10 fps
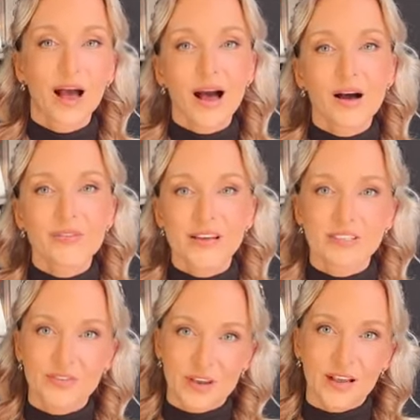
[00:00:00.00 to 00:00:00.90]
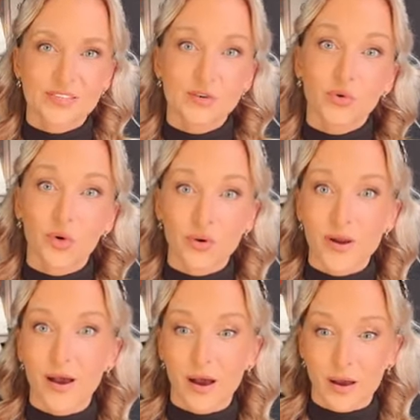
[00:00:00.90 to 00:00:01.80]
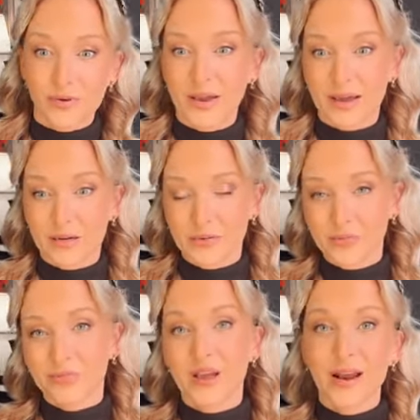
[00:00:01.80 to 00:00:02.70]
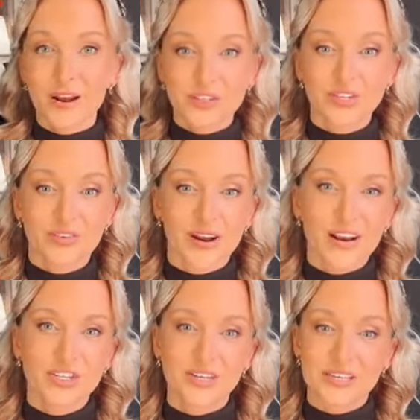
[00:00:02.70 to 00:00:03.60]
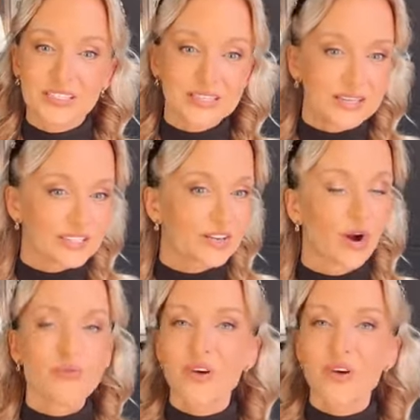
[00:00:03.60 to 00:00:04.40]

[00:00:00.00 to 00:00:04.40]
How that affecting on our health? Allergic reaction is sneezing,